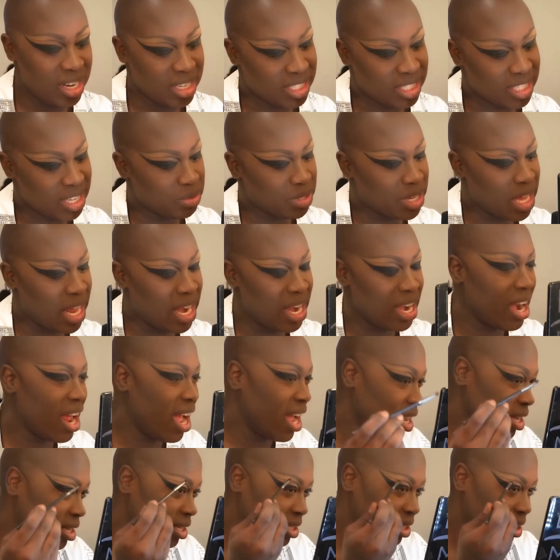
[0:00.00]
it was kind of
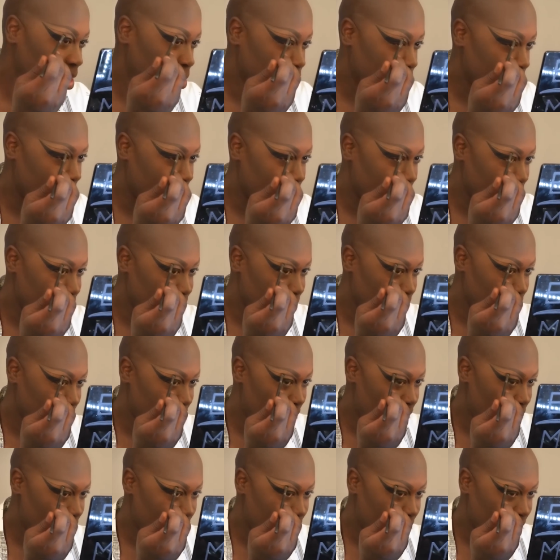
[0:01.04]
nice. It was kind of, we
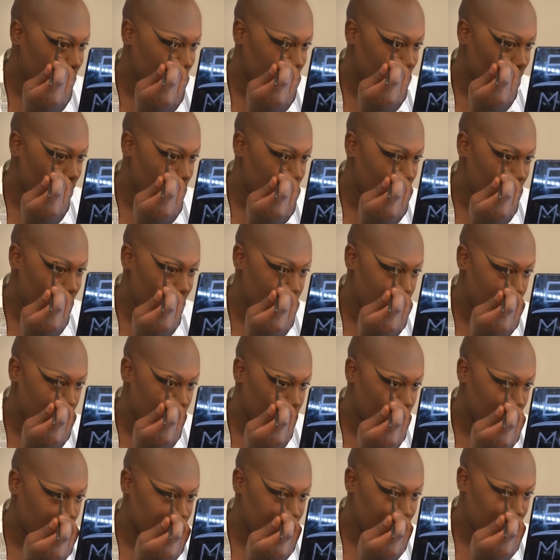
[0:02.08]
had low-key moments
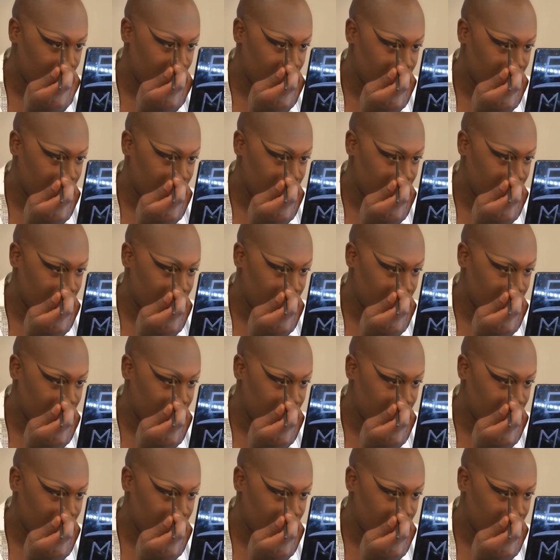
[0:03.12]
where I was like, oh, there's a